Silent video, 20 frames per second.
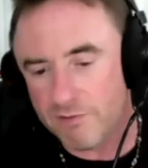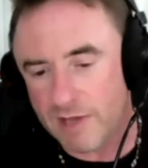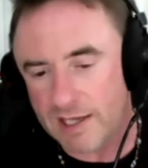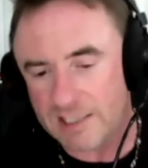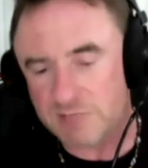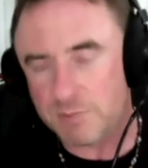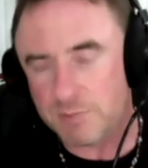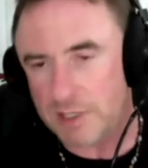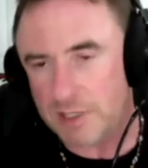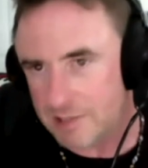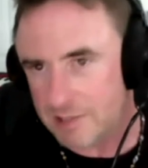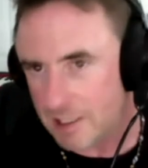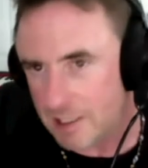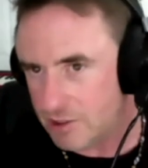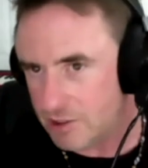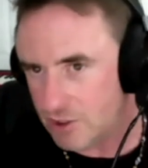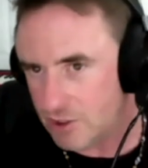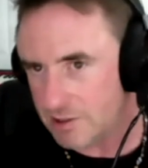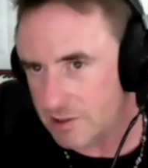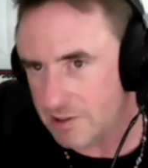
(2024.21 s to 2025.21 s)

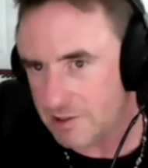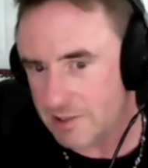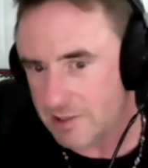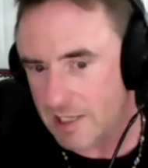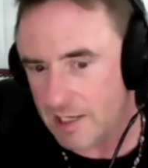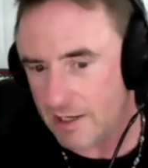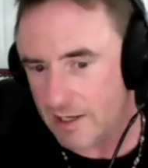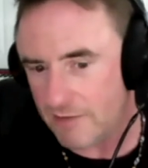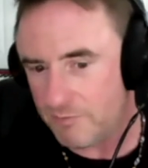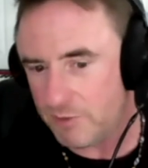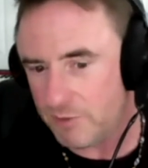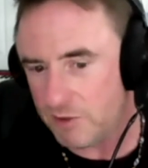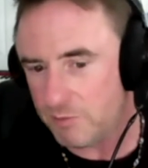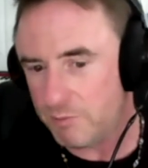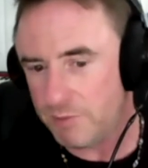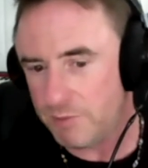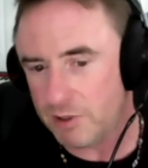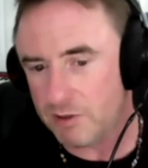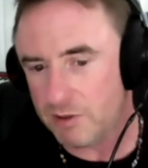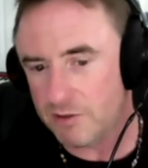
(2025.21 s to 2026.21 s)
expectations that have been
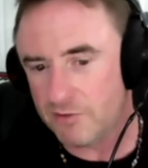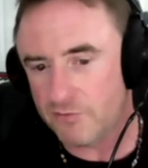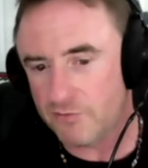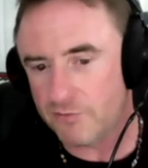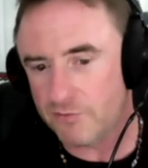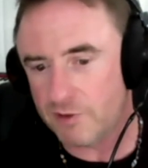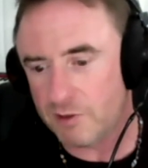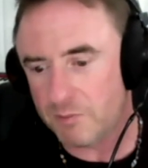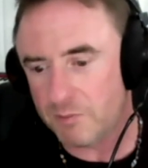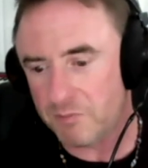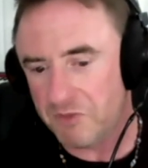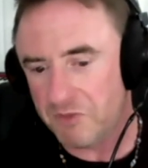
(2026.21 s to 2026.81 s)
mm-hmm. built from